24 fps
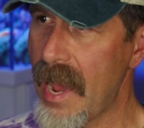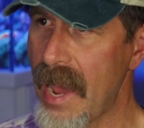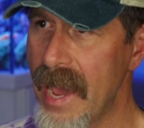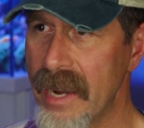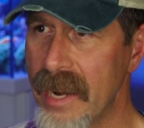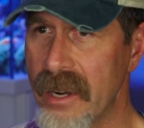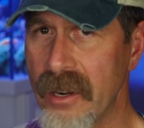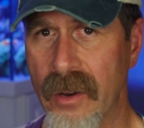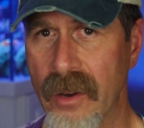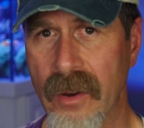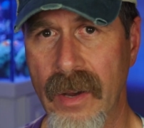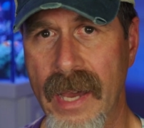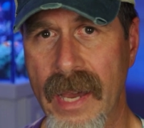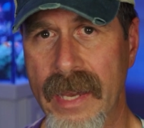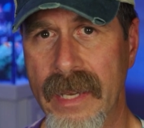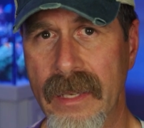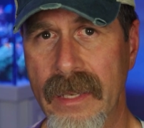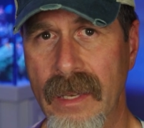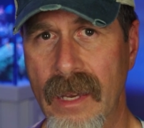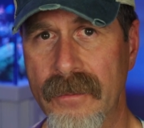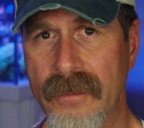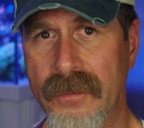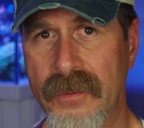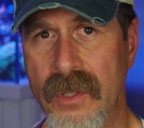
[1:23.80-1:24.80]
I don't know,
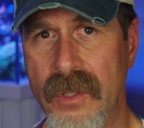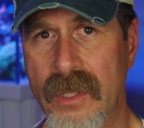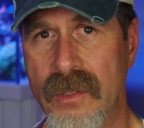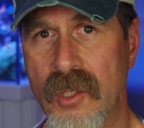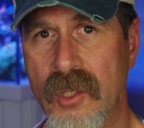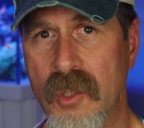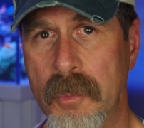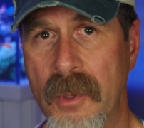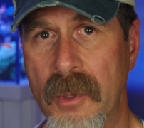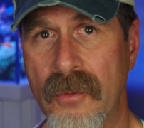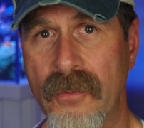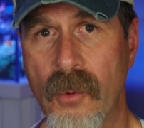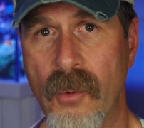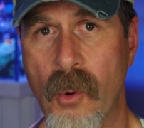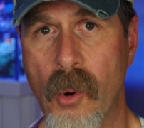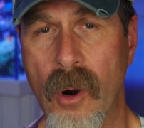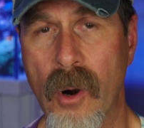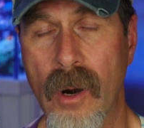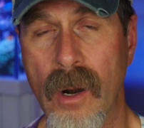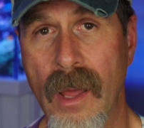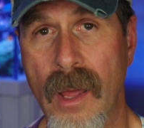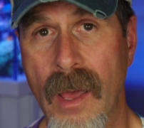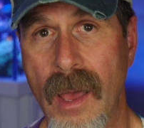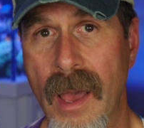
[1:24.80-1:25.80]
I've said this
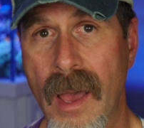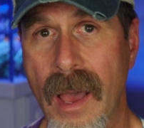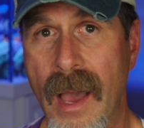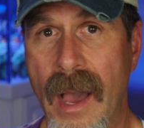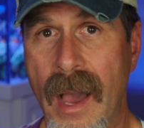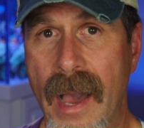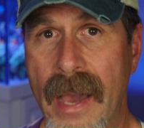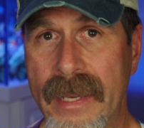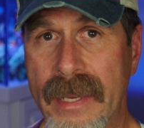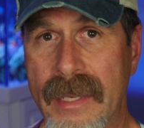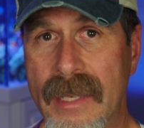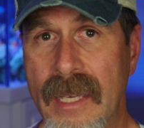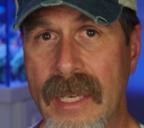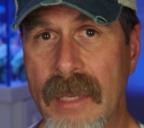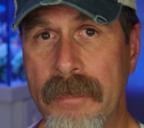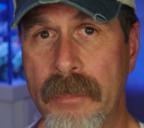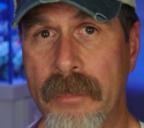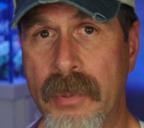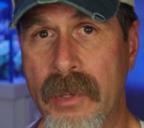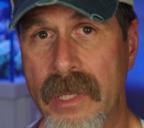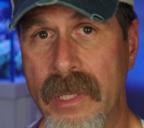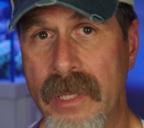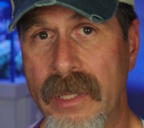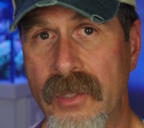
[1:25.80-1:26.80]
before, I
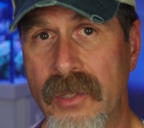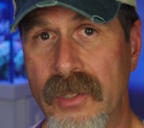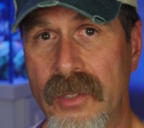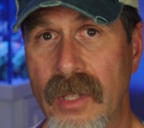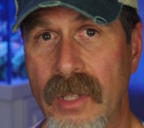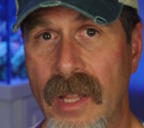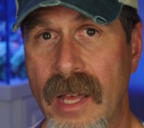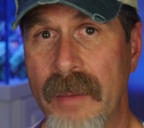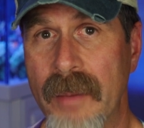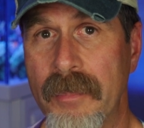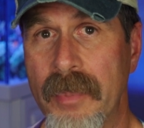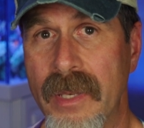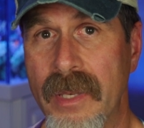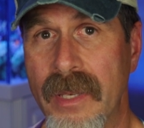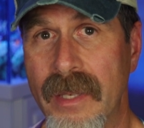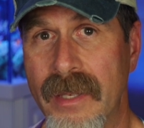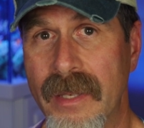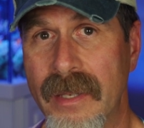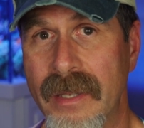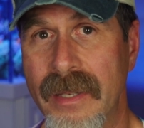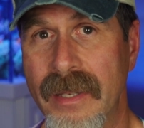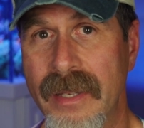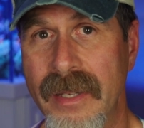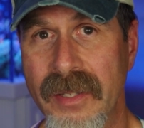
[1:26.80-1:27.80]
keep pretty
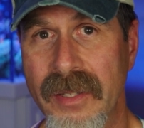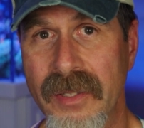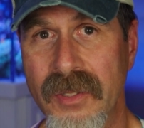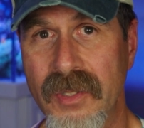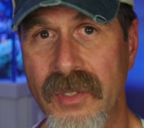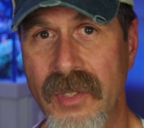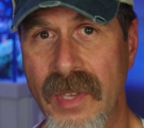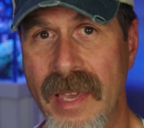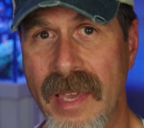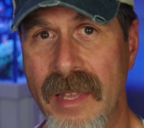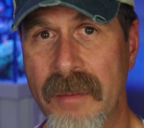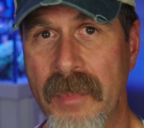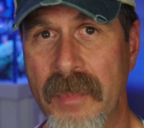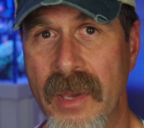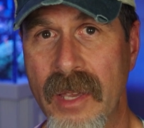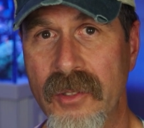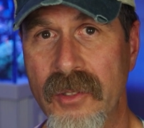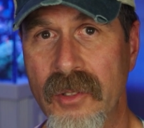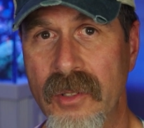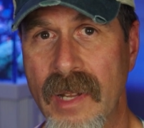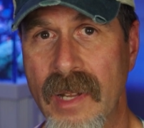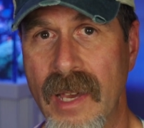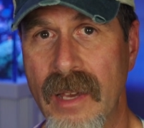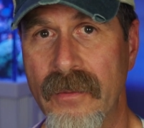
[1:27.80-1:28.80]
sloppy sand
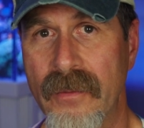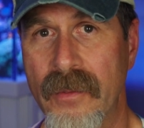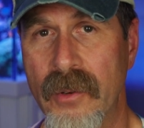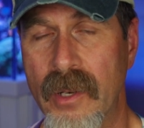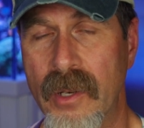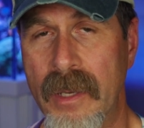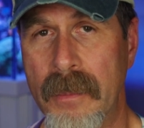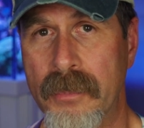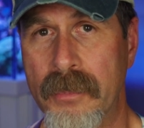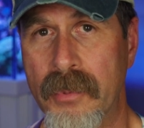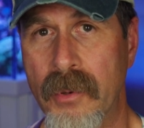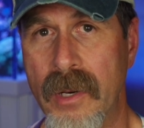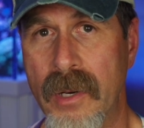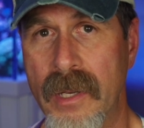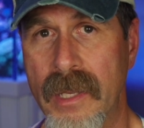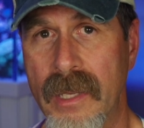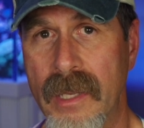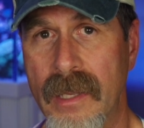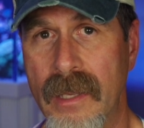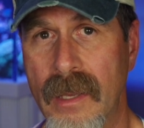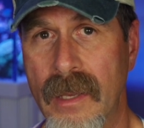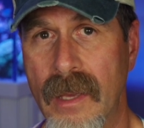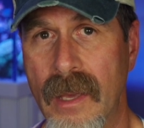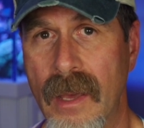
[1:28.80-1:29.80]
beds, are not very
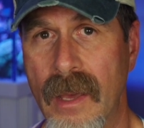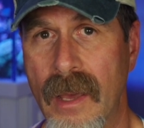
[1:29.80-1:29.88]
pretty.